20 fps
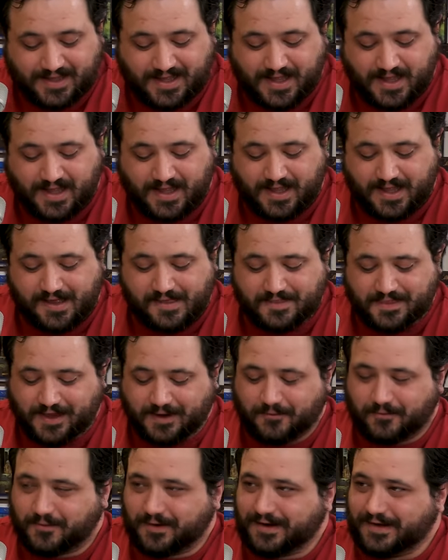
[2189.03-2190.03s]
Uh,
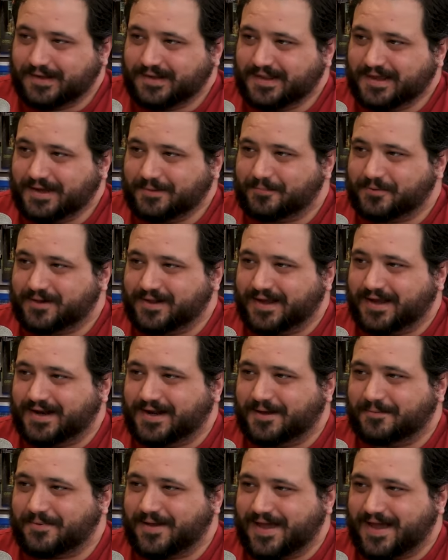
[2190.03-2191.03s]
they really played
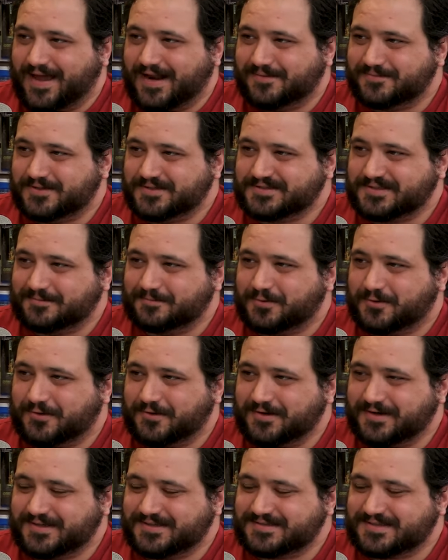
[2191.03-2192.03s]
up Hannibal's
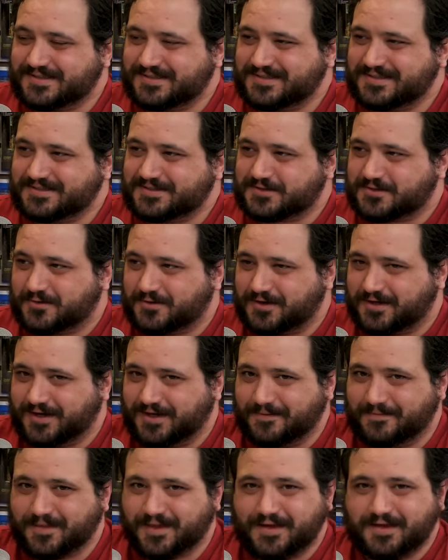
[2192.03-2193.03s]
importance in the
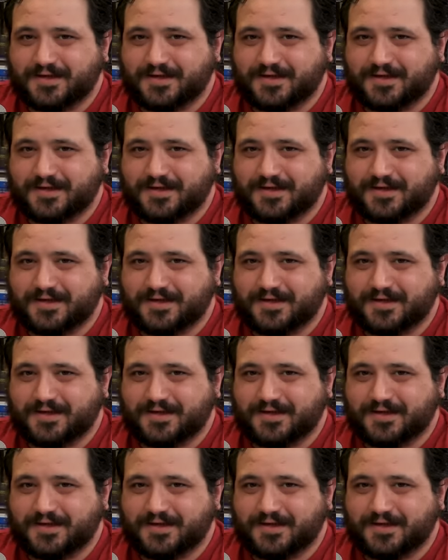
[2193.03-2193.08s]
story.